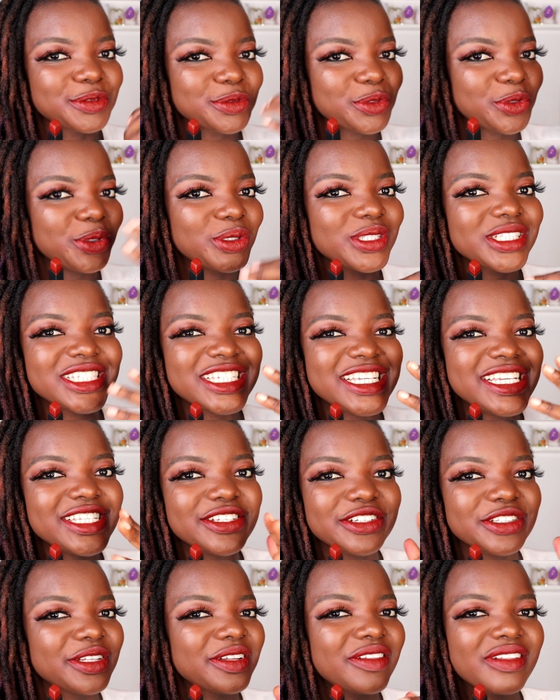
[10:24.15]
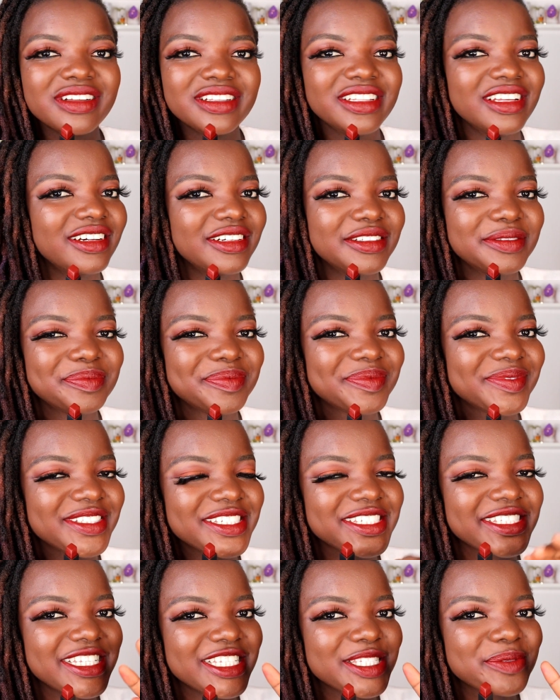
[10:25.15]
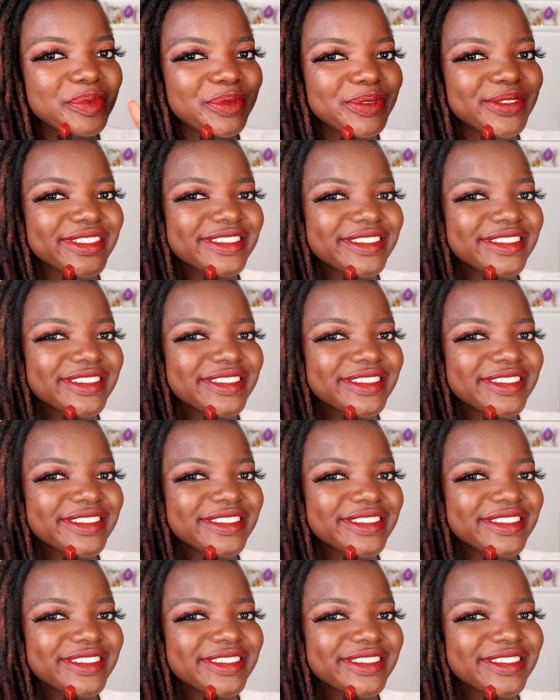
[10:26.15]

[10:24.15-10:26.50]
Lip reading: your teeth or not. Now it stays put.